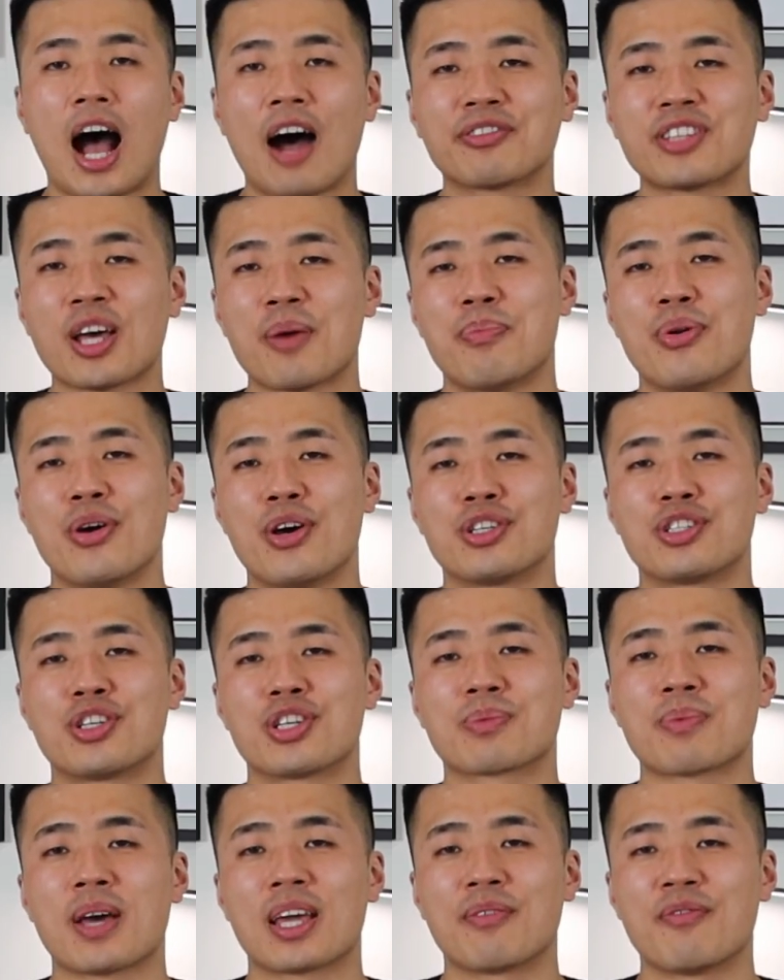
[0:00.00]
After I
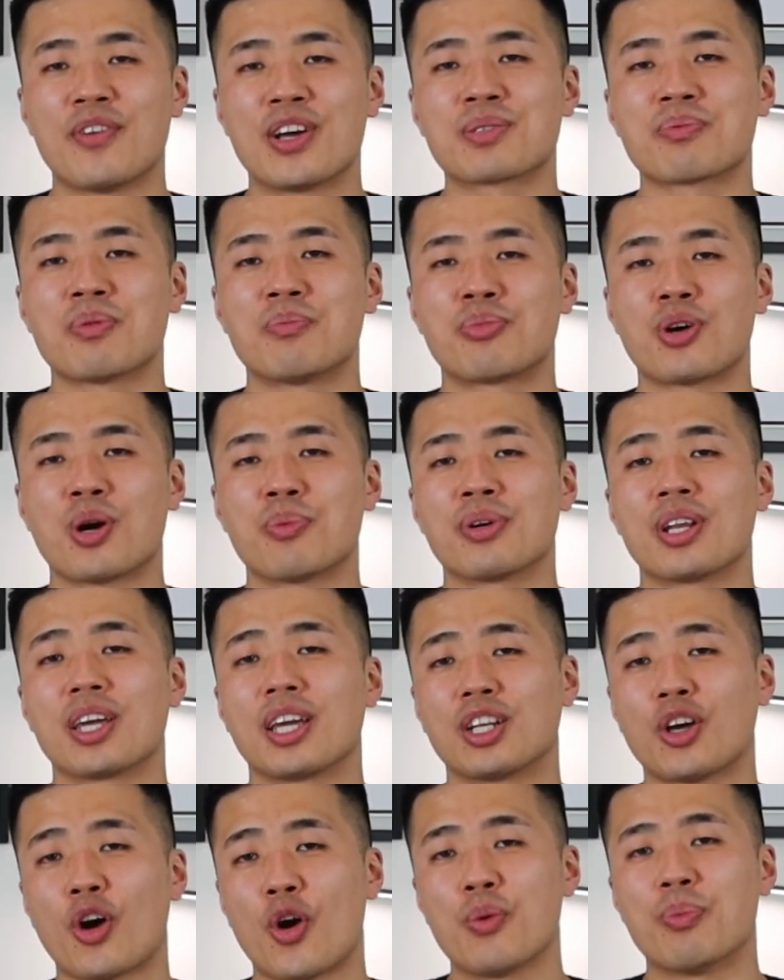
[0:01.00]
purchased my investment
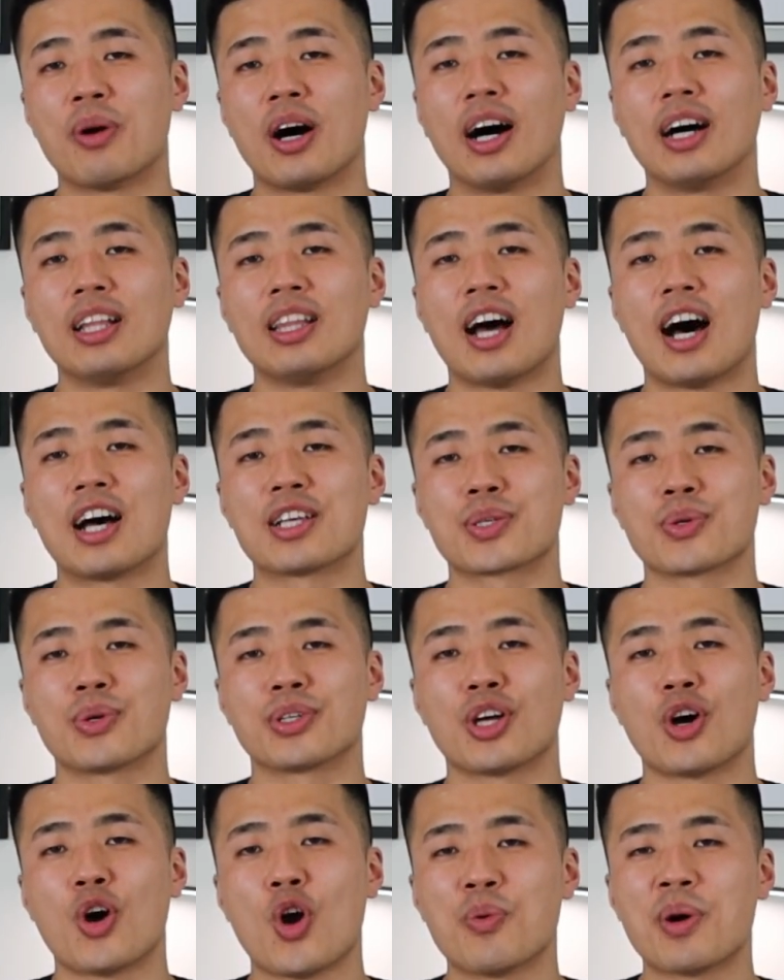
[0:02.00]
property in Hobart, I
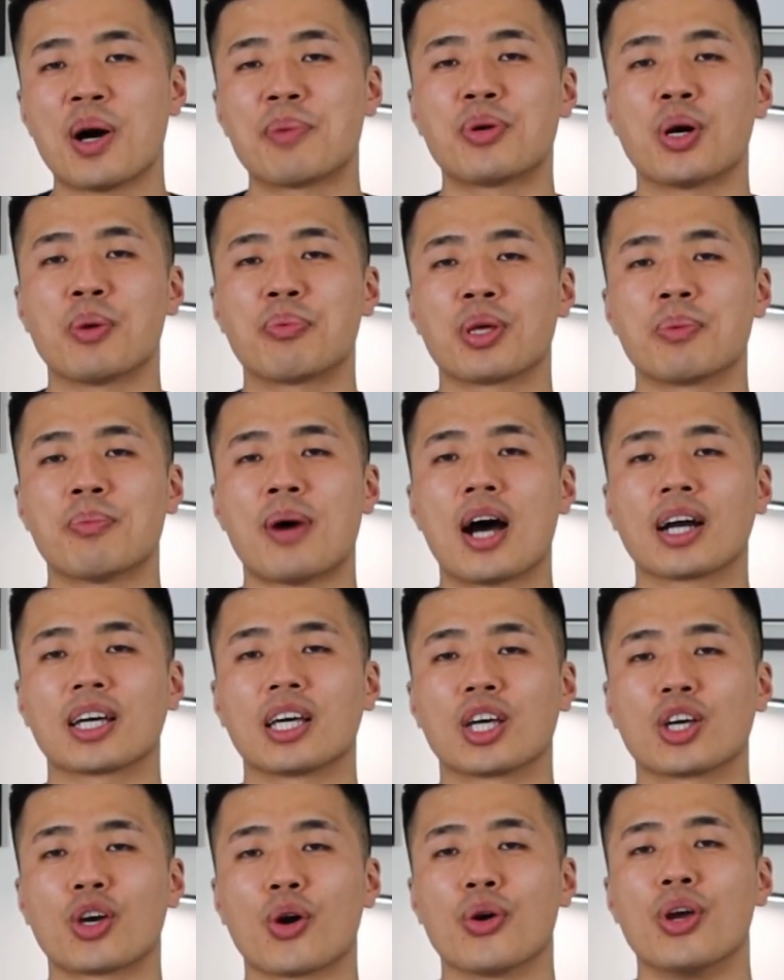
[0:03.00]
saw the Hobart property
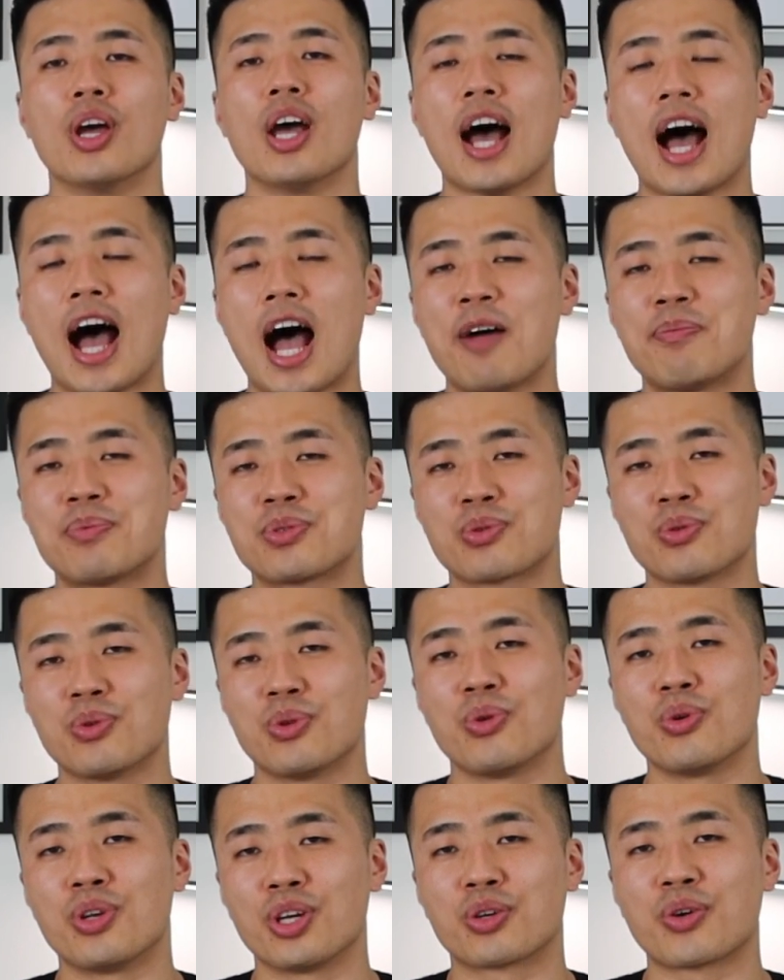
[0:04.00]
market go
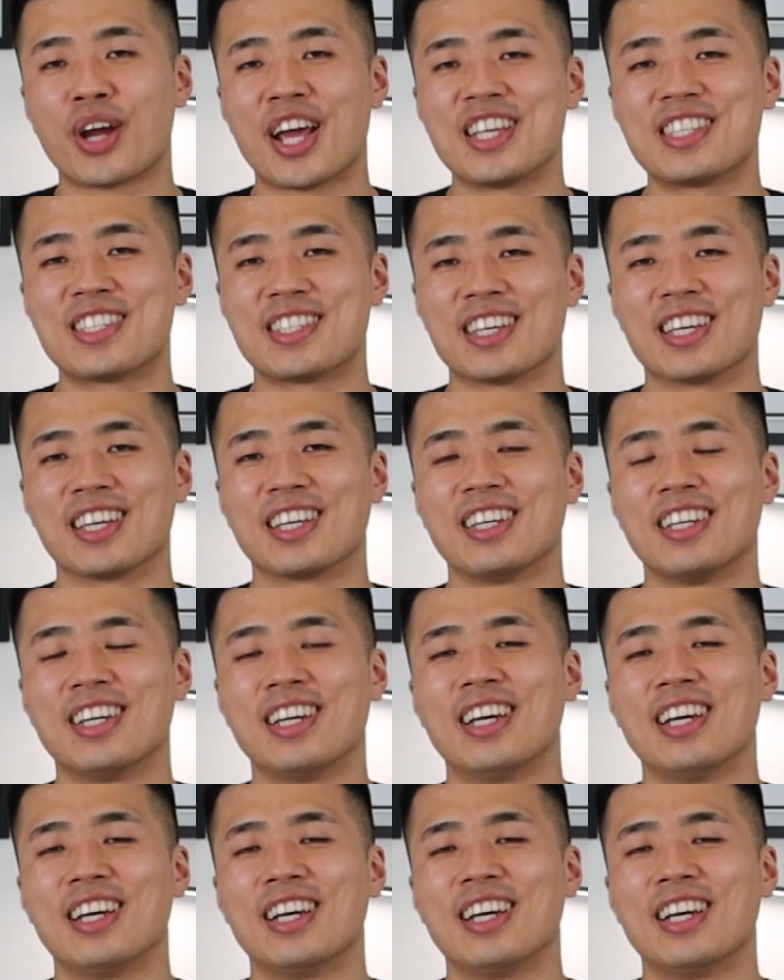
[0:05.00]
absolutely crazy.